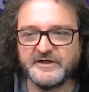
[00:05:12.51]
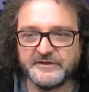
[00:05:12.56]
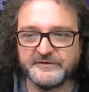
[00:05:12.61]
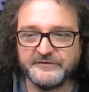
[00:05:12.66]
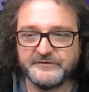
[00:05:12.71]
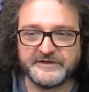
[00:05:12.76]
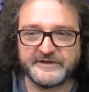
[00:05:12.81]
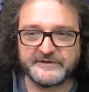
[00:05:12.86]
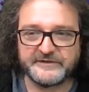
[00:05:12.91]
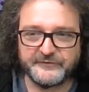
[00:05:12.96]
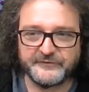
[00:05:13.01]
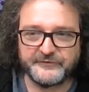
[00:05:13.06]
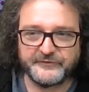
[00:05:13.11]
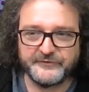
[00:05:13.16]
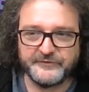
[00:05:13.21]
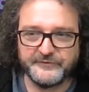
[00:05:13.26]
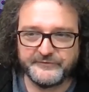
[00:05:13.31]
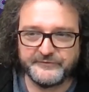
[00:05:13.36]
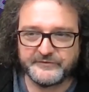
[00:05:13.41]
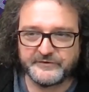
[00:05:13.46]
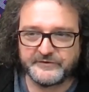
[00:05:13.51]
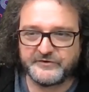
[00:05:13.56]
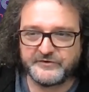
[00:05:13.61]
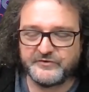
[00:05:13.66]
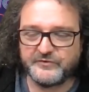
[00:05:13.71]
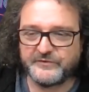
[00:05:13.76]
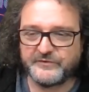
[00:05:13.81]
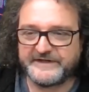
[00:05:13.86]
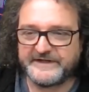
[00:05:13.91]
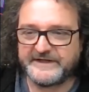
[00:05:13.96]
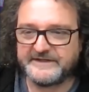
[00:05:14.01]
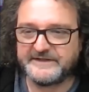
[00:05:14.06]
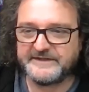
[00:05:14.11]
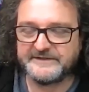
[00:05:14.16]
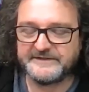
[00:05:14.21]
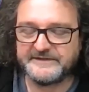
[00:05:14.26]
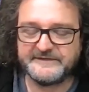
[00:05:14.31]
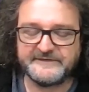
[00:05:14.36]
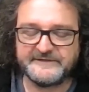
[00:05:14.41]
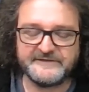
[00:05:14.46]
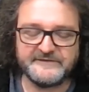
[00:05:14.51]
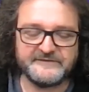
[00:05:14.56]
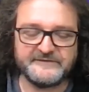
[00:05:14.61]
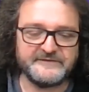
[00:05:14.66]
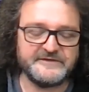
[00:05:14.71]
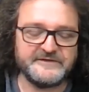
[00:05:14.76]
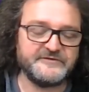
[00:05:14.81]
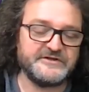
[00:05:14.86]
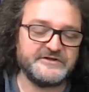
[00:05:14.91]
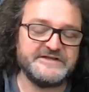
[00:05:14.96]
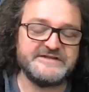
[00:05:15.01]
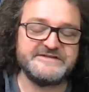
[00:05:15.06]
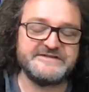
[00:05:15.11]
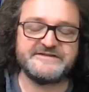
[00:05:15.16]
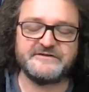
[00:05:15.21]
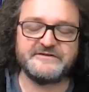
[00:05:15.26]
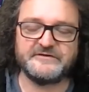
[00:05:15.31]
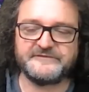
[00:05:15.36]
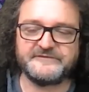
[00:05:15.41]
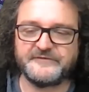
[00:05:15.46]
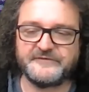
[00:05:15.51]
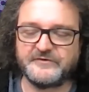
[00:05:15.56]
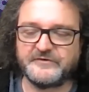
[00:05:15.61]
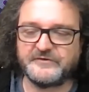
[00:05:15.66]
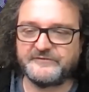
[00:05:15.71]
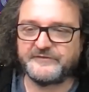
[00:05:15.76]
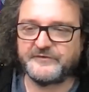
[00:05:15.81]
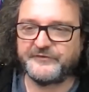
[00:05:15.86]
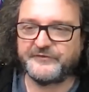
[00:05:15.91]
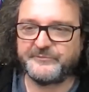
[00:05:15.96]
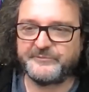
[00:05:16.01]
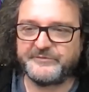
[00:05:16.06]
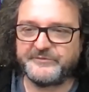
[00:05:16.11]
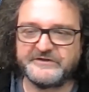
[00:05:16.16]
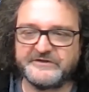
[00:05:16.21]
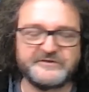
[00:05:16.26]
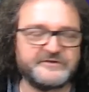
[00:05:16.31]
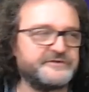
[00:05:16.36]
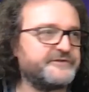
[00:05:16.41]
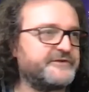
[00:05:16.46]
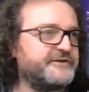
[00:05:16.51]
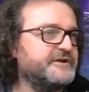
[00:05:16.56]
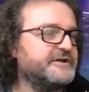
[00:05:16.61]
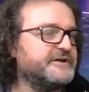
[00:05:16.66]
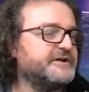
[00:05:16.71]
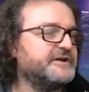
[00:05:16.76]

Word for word: You can also use the Q and A. It's even easier for, for speakers